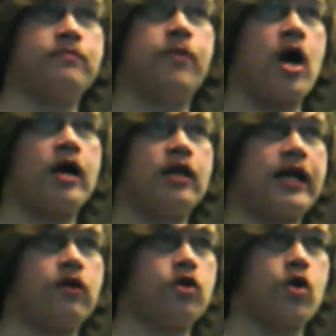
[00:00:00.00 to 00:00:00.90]
bought
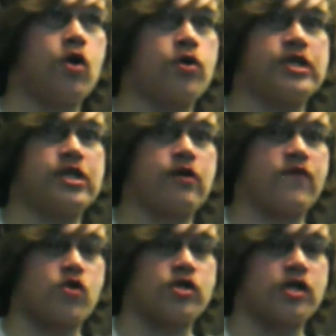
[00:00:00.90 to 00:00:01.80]
like a lower tier
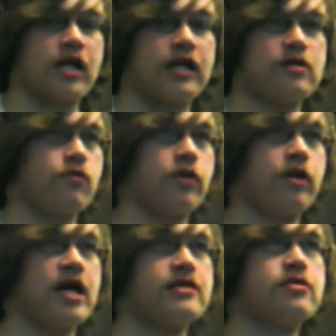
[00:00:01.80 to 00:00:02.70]
version and didn't
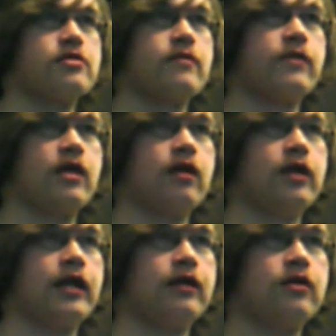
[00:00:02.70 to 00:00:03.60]
realize it or something,
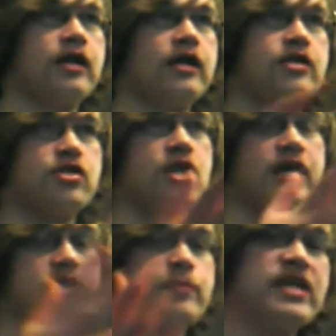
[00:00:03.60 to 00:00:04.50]
like each
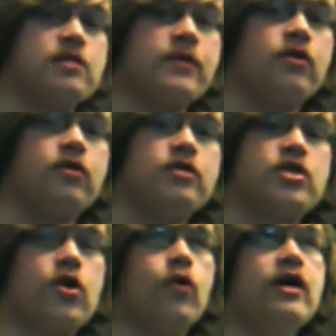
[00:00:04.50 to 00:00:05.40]
thing is piecemeal.
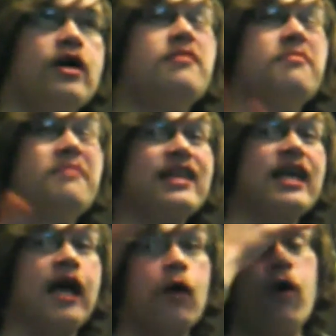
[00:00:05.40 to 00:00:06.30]
So the main
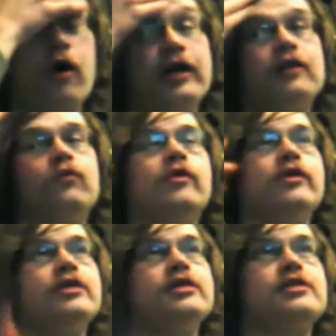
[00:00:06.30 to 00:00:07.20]
thing I wanted
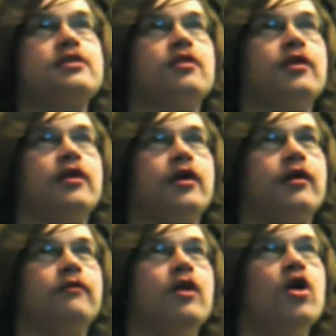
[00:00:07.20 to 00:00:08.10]
was
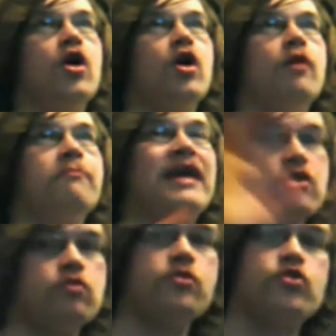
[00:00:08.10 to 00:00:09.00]
the
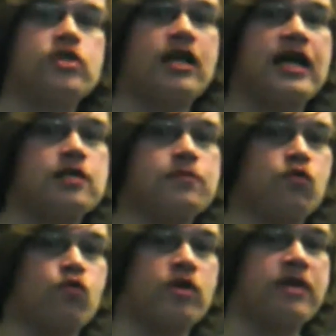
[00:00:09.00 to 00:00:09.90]
menu music has been
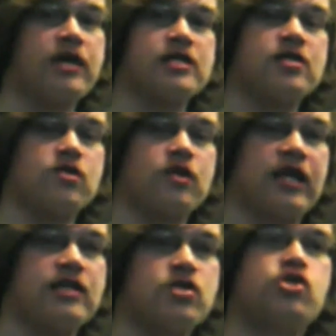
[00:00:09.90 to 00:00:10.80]
remixed into like
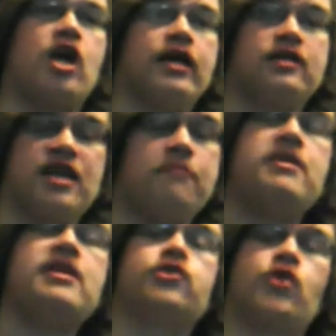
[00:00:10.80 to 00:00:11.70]
this giant
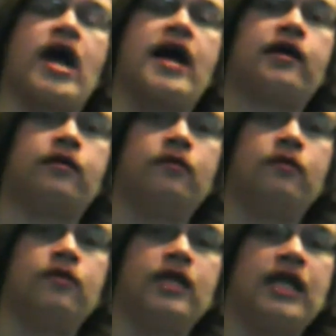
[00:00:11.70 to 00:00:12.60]
10-minute track
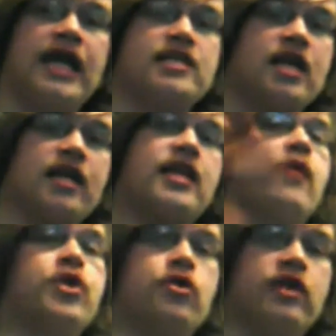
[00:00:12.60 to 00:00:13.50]
that has kind of
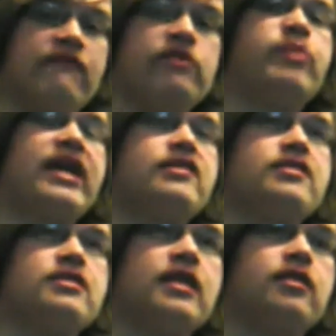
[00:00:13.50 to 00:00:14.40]
that weird heavy
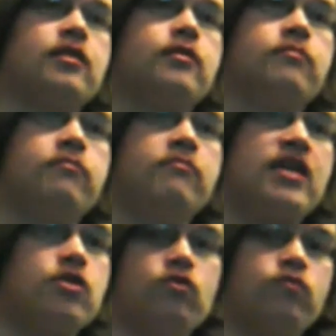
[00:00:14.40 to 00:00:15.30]
bass that the
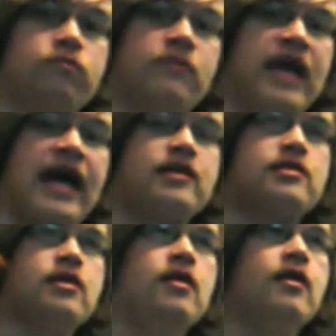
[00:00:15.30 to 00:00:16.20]
menu
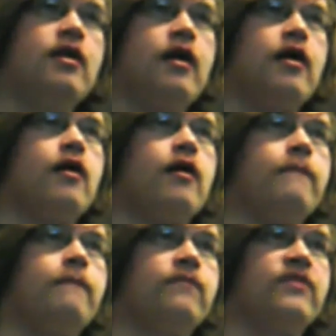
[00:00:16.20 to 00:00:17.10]
has.
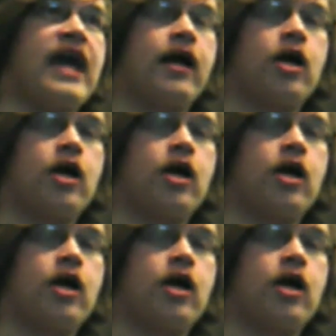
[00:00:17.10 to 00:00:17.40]
Great. That